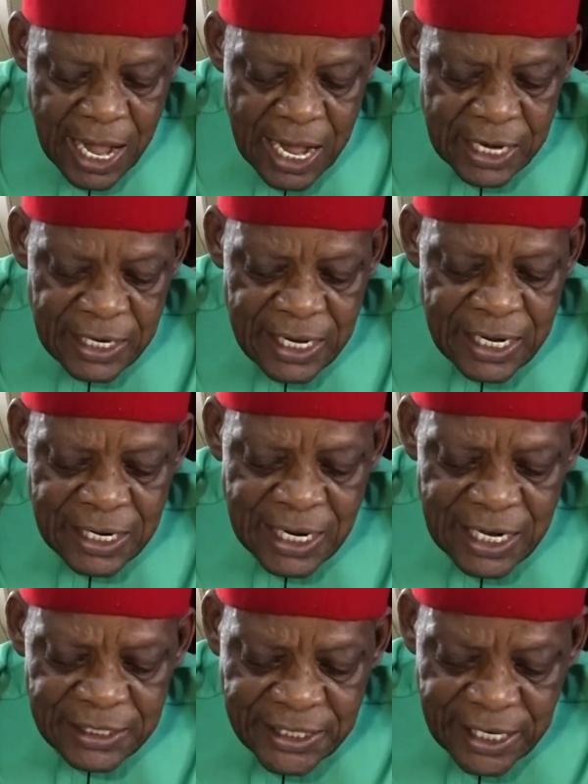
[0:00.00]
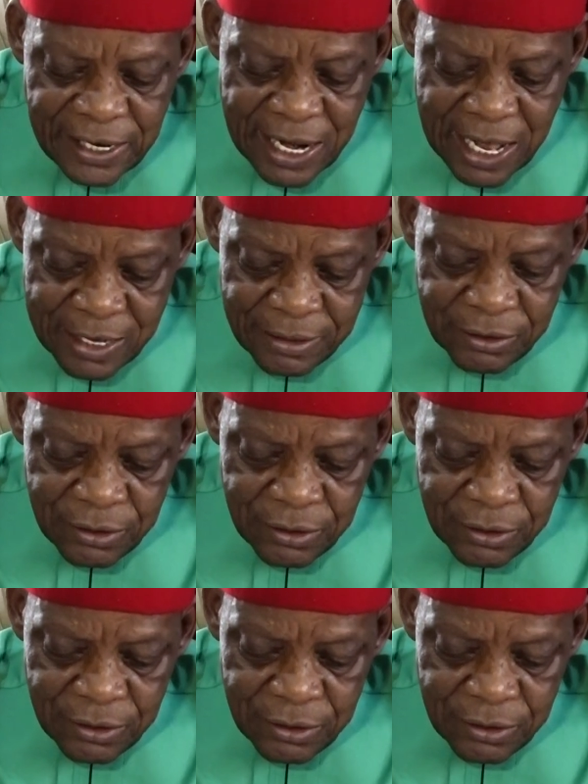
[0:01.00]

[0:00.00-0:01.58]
And in Nigeria,